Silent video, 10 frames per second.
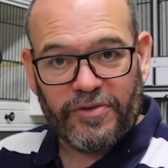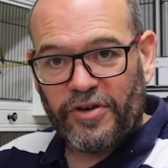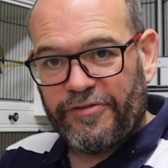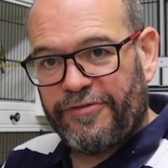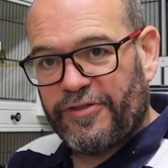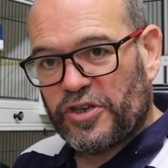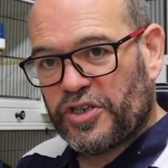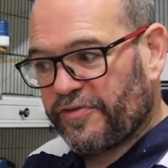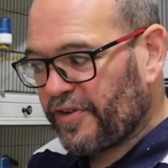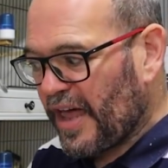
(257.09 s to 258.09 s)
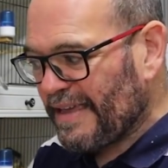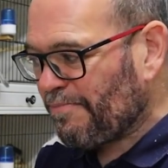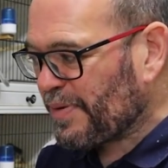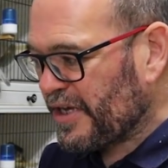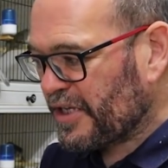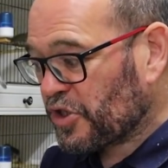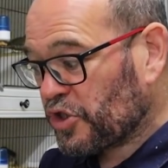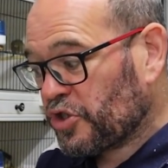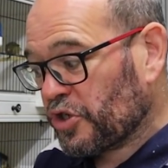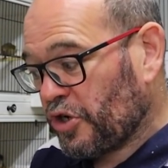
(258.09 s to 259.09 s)
We've got a flush of light
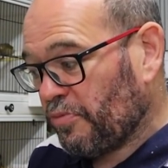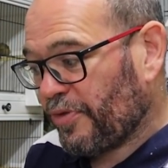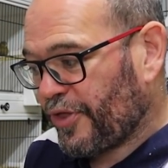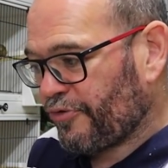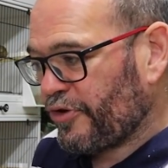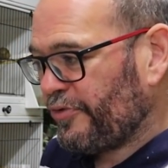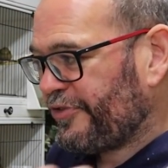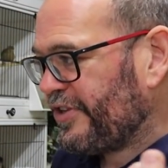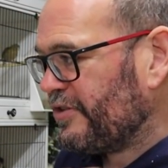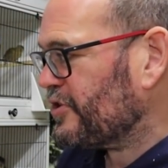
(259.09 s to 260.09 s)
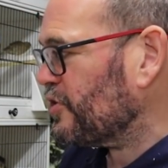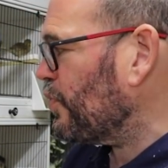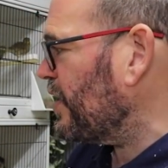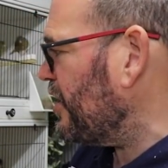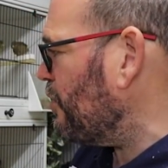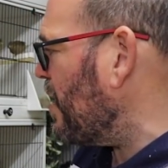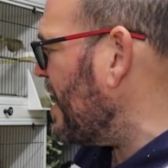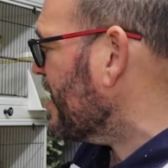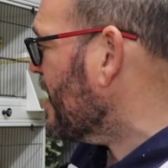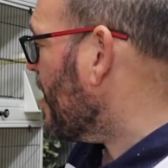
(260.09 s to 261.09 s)
birds to come through still to wean
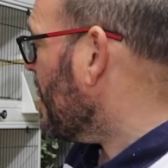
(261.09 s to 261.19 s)
away.